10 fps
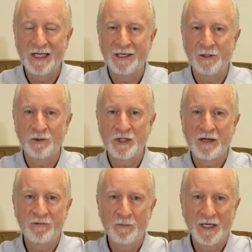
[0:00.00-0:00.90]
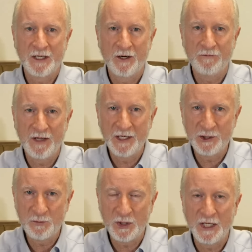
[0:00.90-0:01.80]
and it goes after Medicare
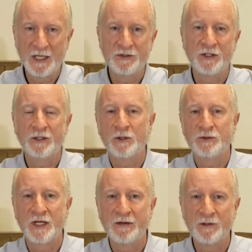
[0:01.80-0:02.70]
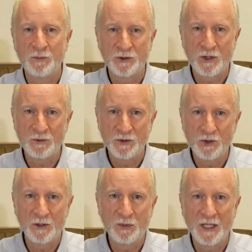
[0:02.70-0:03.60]
Advantage plans, and it goes after prescription
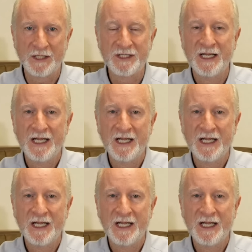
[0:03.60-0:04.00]
drug plans,